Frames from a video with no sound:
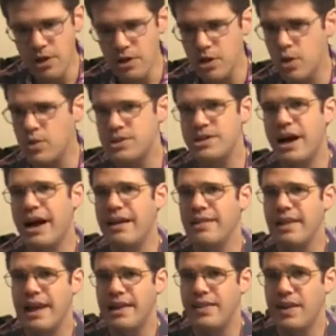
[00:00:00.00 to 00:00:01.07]
lower
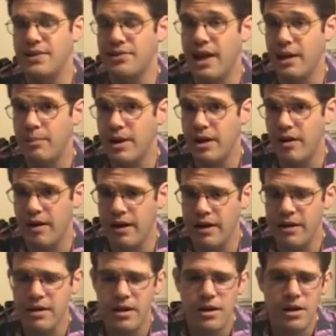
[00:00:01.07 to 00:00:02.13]
Thailand, that type area,
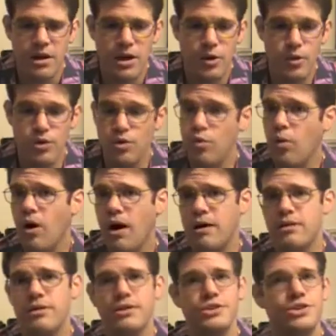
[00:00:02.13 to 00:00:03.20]
where the
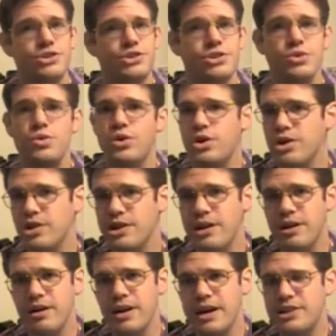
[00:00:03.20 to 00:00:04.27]
water is so
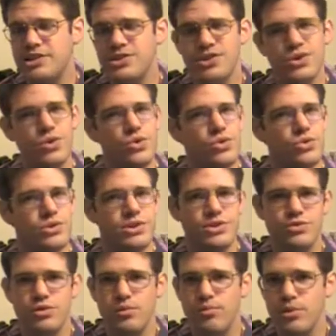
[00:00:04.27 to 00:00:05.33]
clear and so
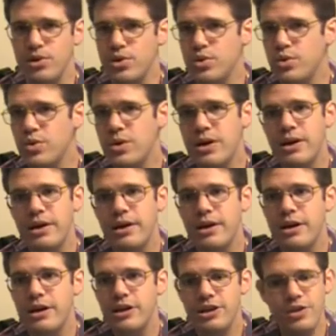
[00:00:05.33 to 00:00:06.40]
crystal blue,
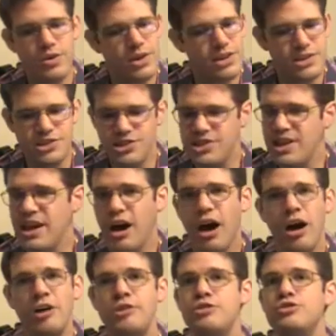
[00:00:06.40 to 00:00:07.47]
you can see a
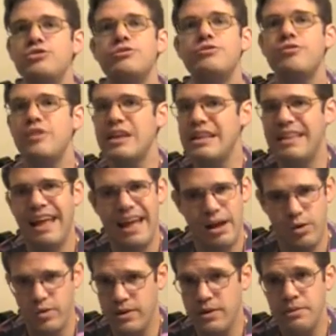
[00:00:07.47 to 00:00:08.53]
hundred feet
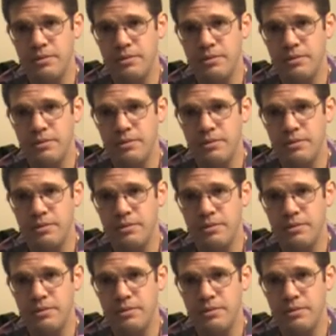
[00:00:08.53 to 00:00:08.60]
down.